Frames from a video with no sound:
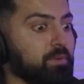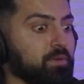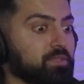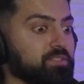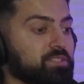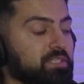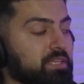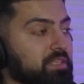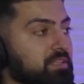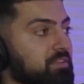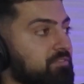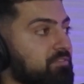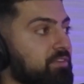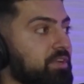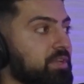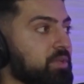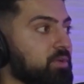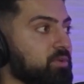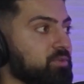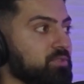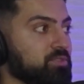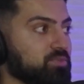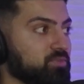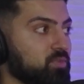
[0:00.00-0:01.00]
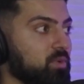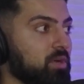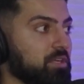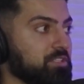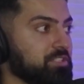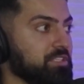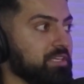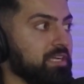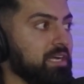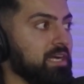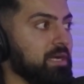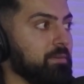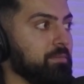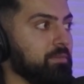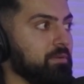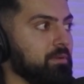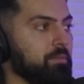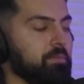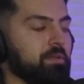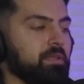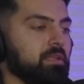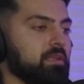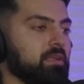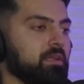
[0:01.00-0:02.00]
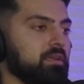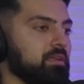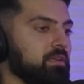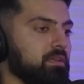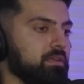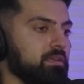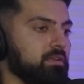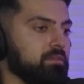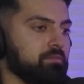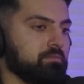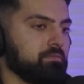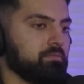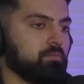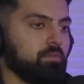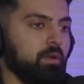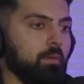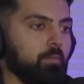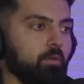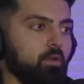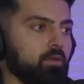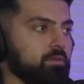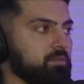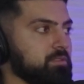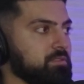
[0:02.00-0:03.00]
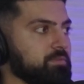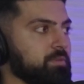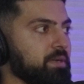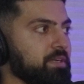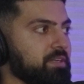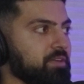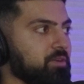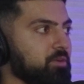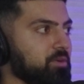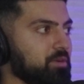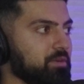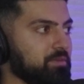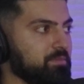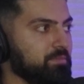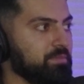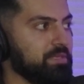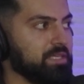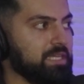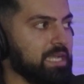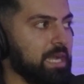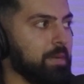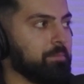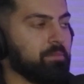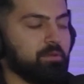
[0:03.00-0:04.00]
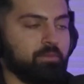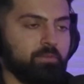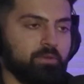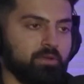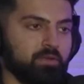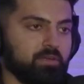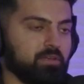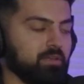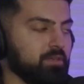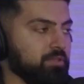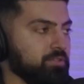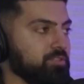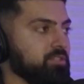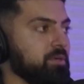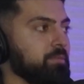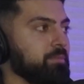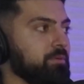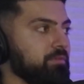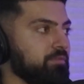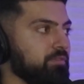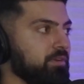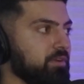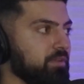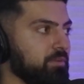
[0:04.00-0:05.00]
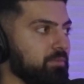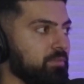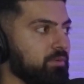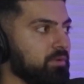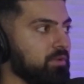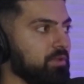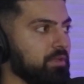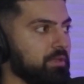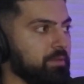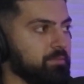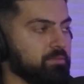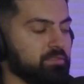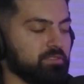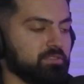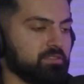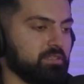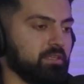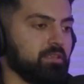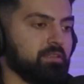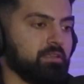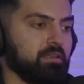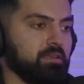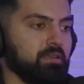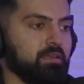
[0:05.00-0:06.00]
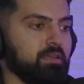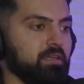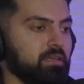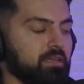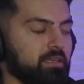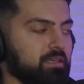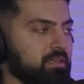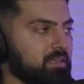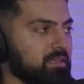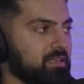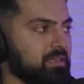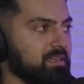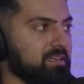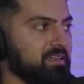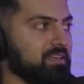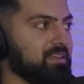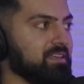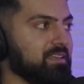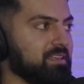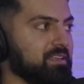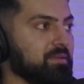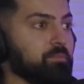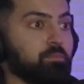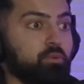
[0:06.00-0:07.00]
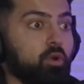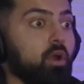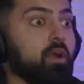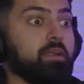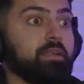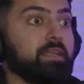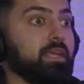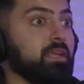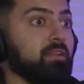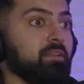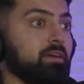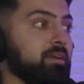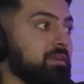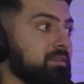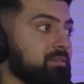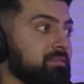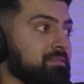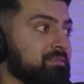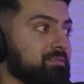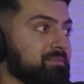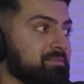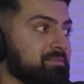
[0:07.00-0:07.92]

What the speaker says: a person in the video just watching it happen. I mean, I'm not expecting her to be Captain America and jump in front of the bullet. I'm just saying, like, broad daylight.